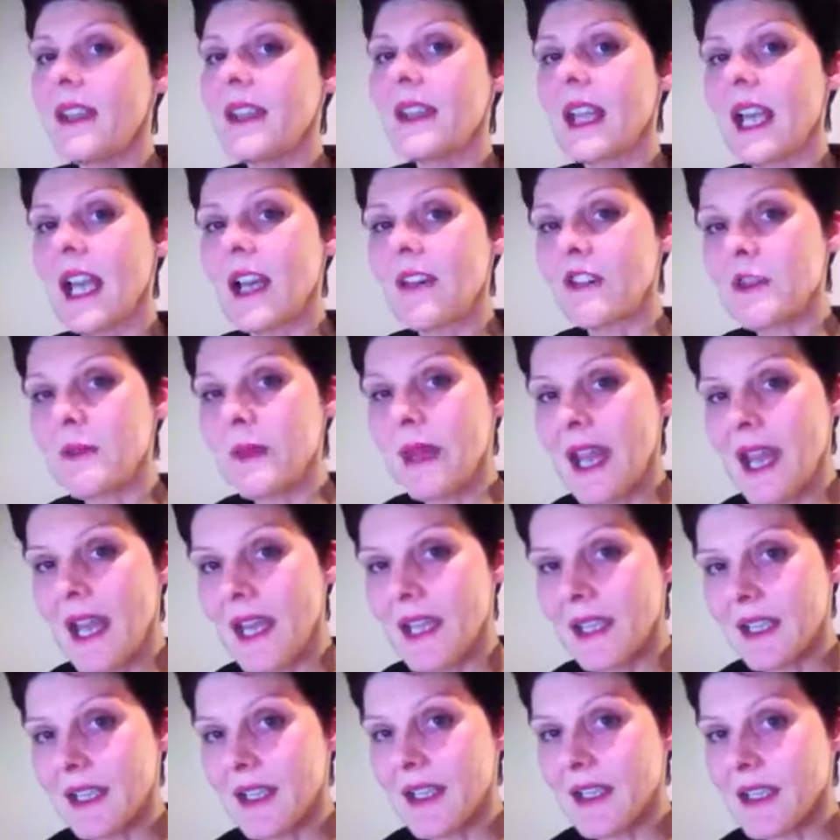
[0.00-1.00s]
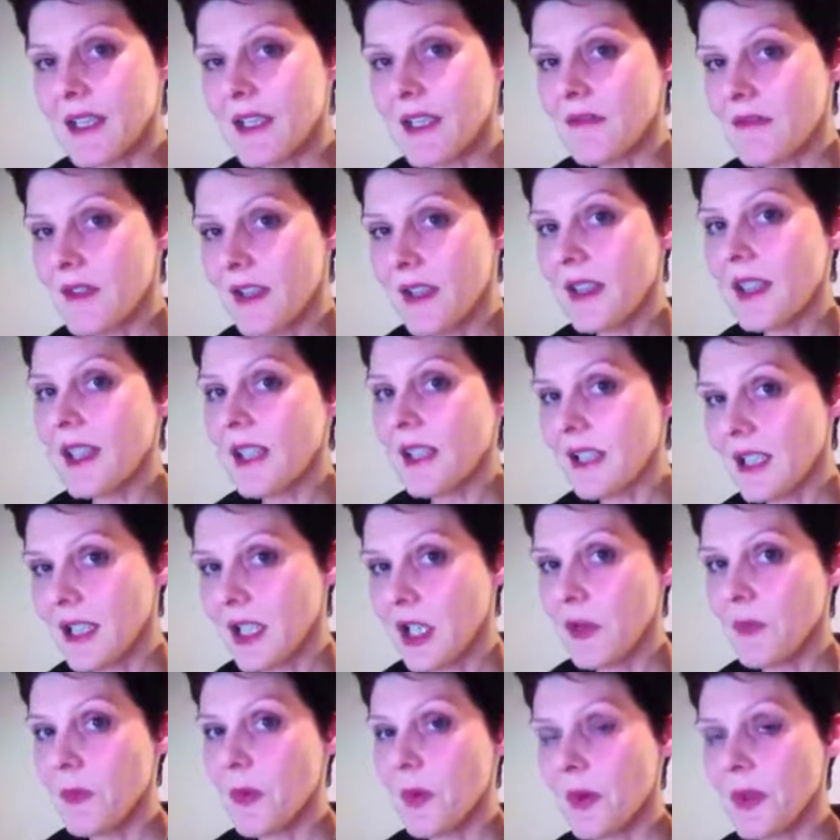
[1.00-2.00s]
They have to be anchored in a very
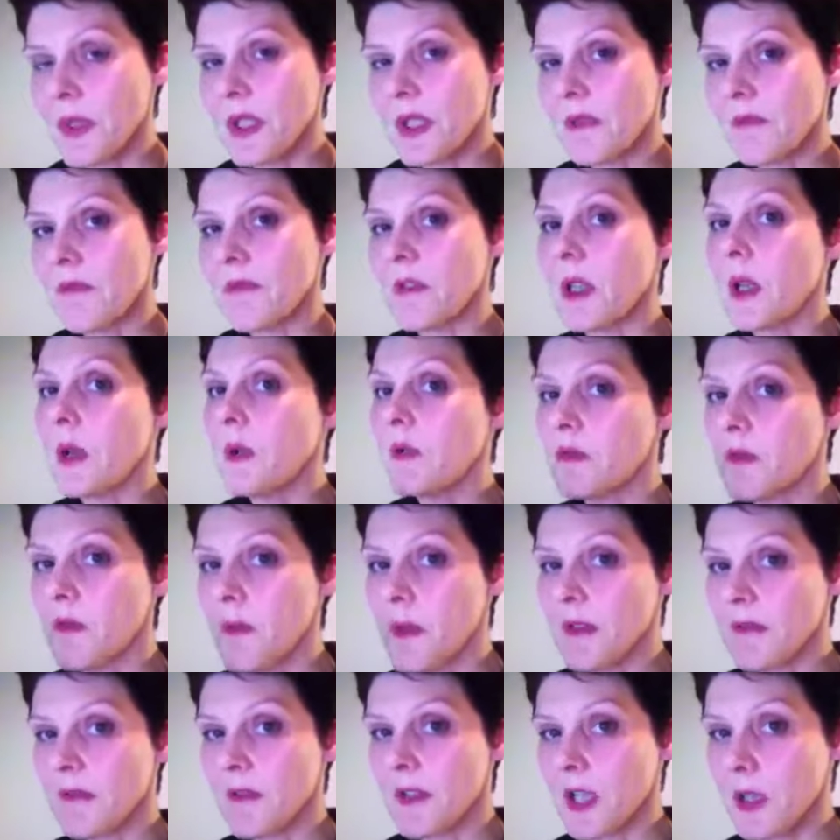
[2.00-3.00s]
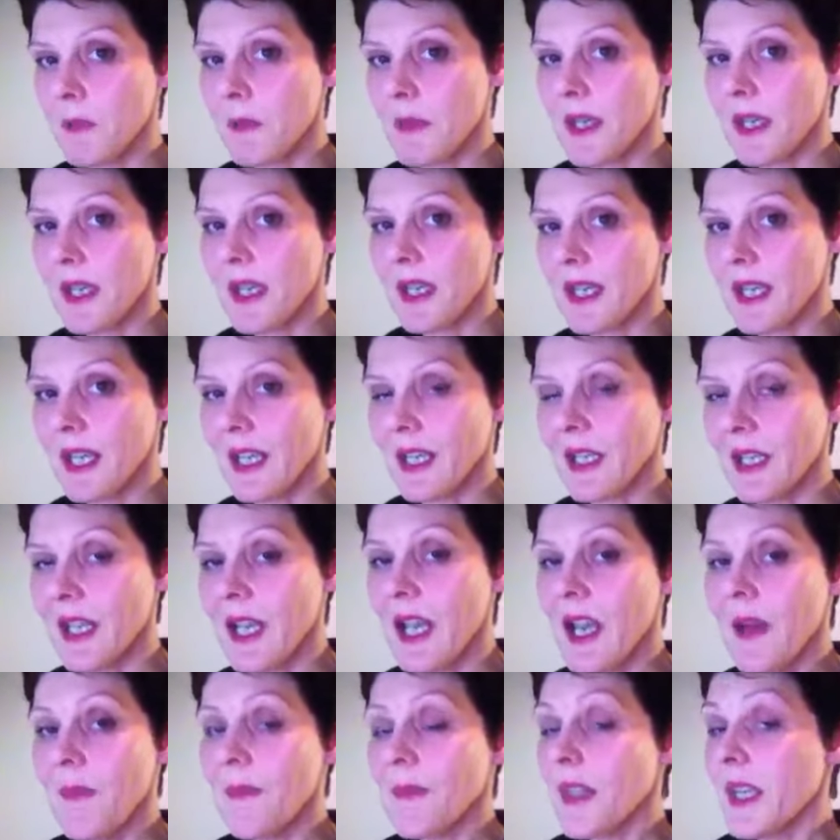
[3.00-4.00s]
clear point of view from the very beginning.
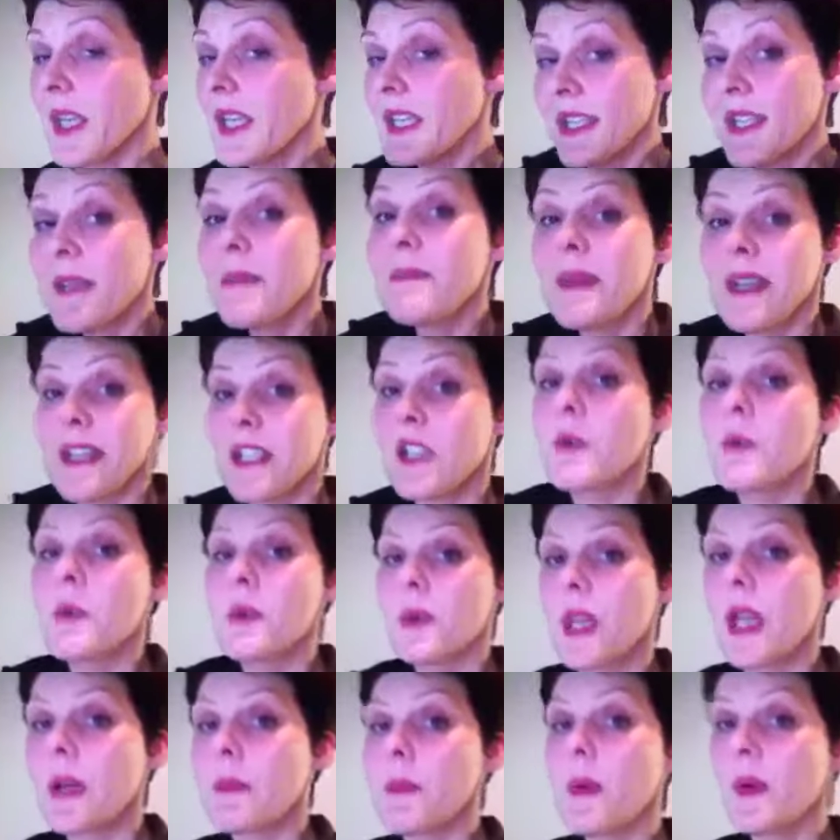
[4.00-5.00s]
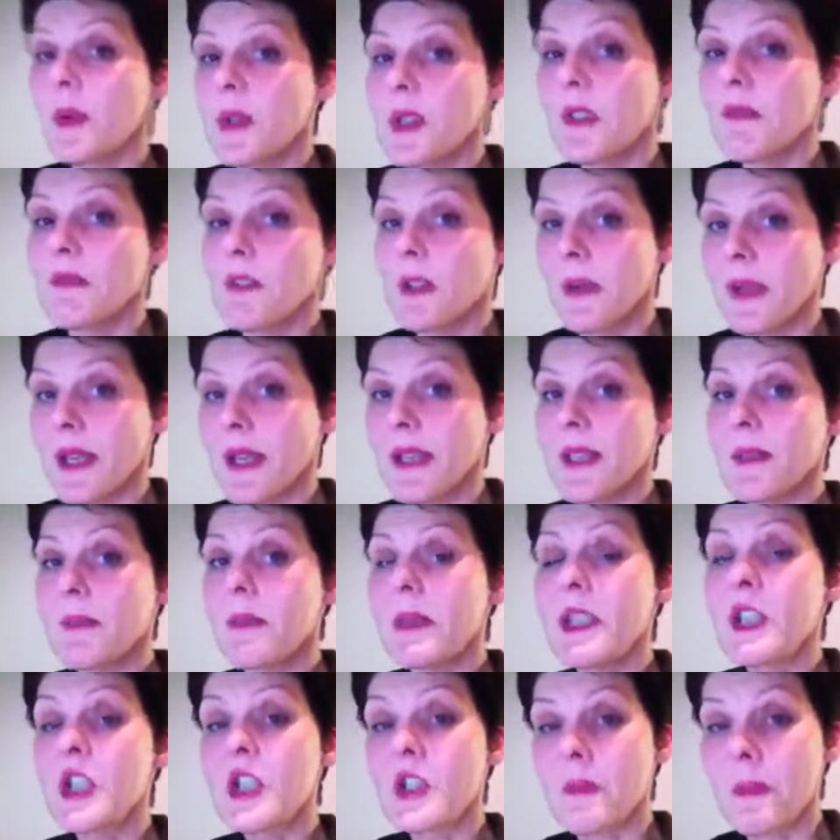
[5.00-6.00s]
It doesn't matter what that point of view is,
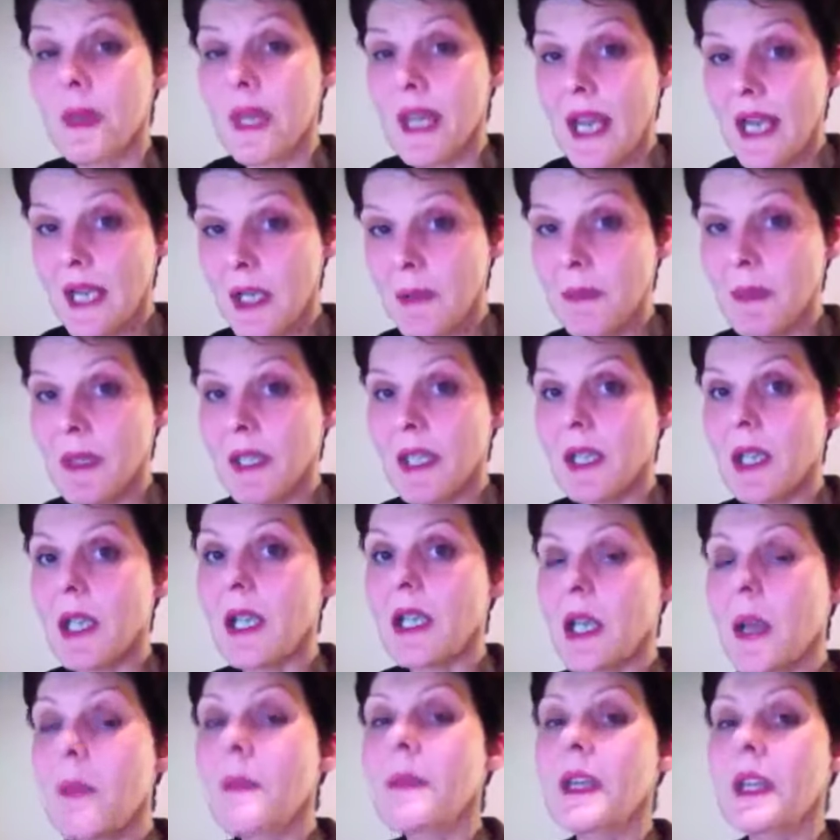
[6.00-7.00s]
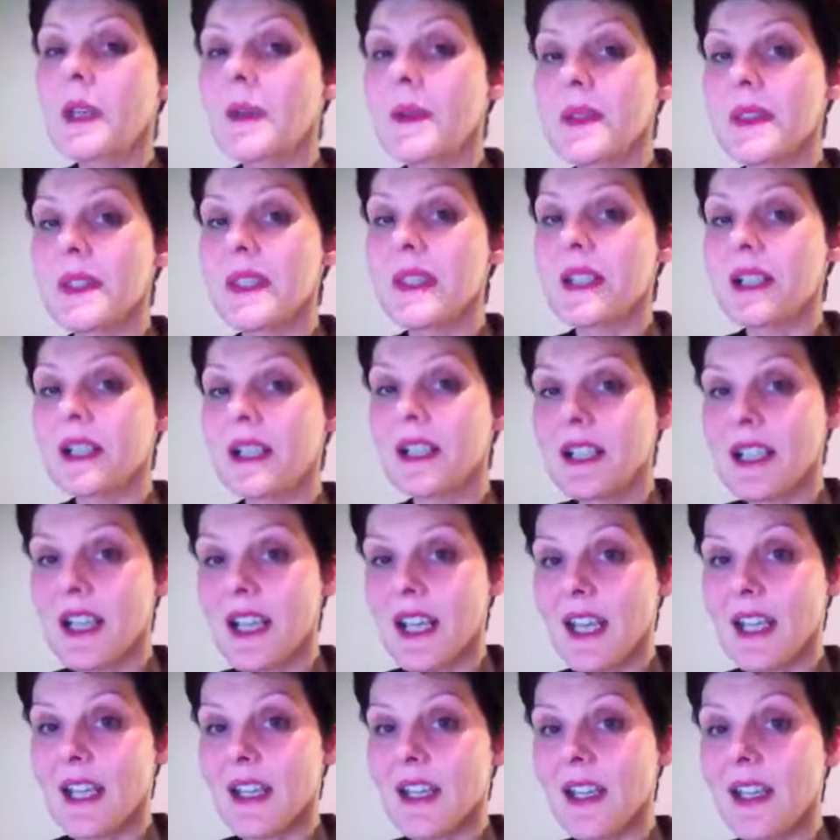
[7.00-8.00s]
but it should be unambiguous and
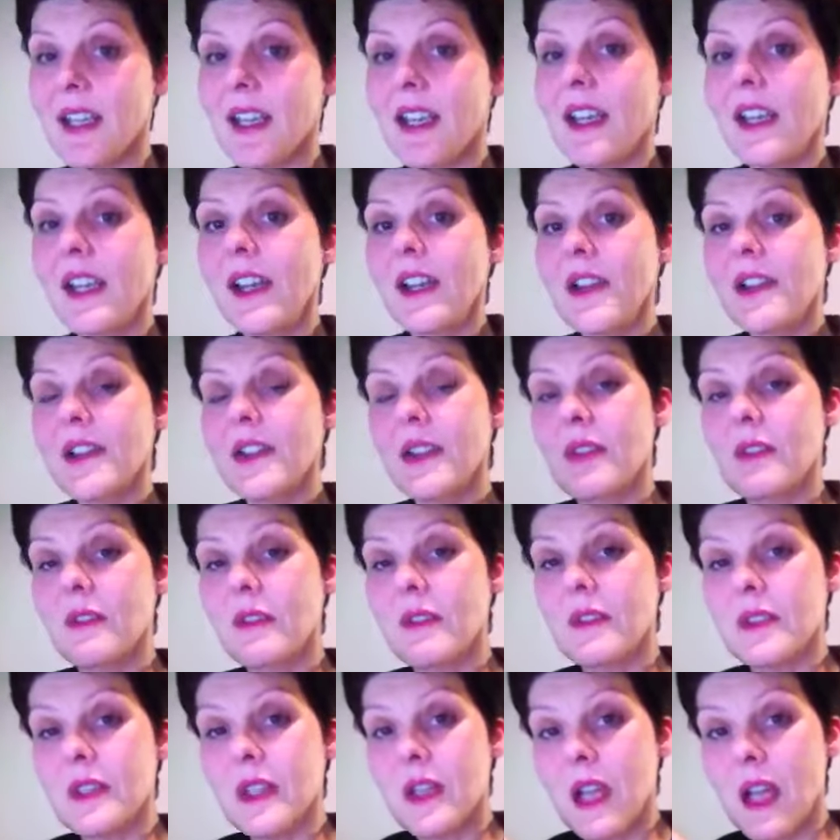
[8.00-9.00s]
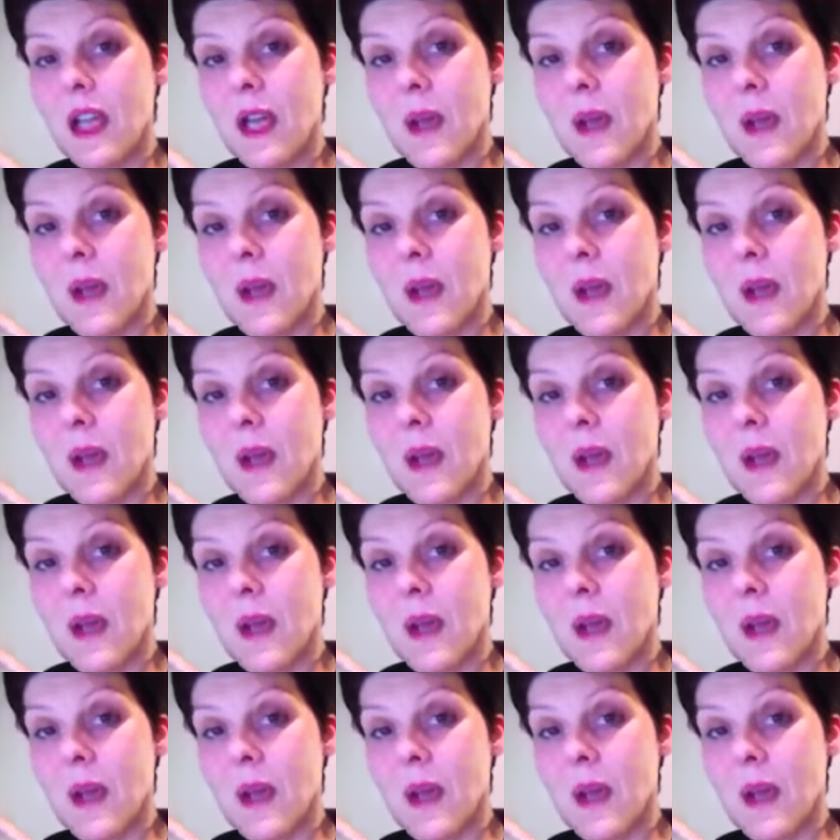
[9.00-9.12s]
clear so that